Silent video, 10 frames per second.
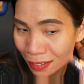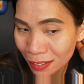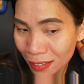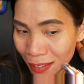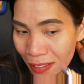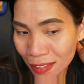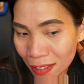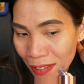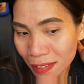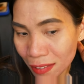
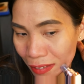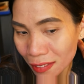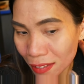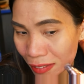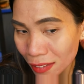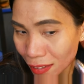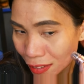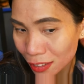No one is speaking in this clip.